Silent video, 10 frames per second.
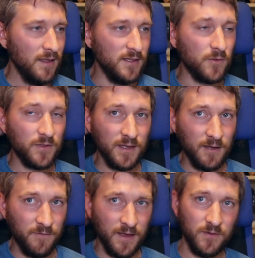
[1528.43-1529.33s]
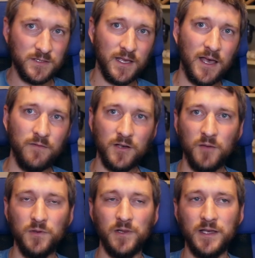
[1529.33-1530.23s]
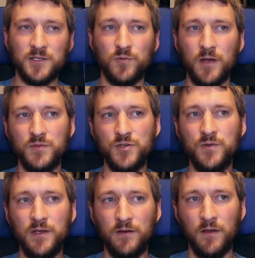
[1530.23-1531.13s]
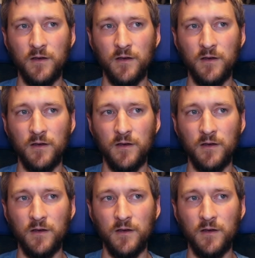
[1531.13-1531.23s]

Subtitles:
The other thing I found is I have a couple links where I'm shooting